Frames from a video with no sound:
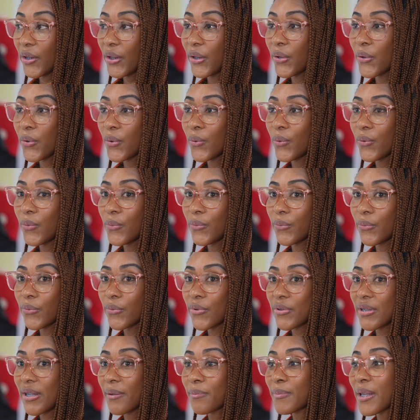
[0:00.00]
You know,
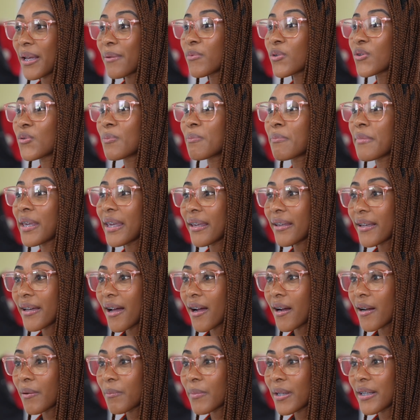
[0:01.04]
sometimes you make
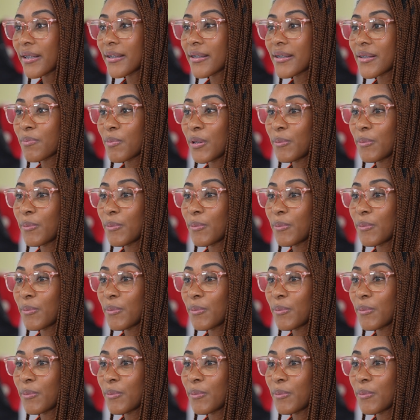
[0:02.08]
garments,